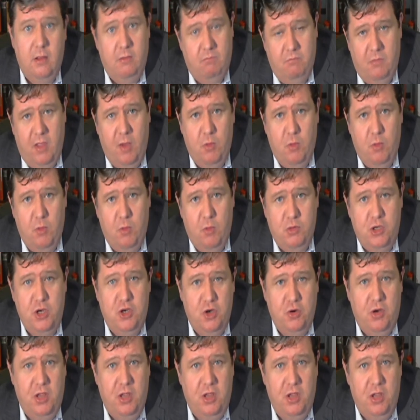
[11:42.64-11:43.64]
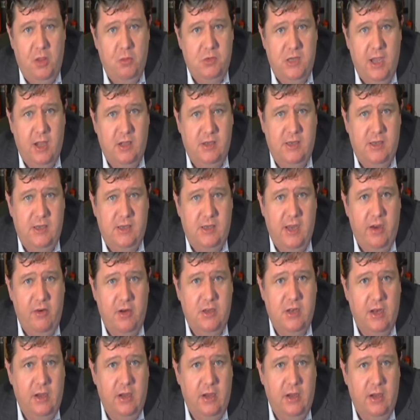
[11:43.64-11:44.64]
It was a duty that was held
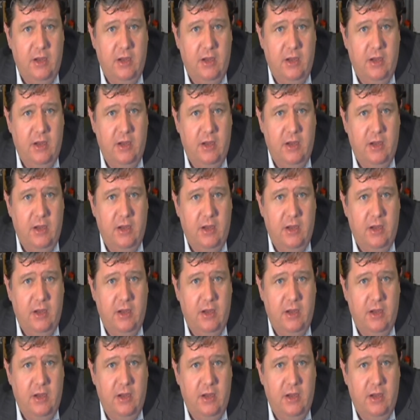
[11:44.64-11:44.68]
seriously.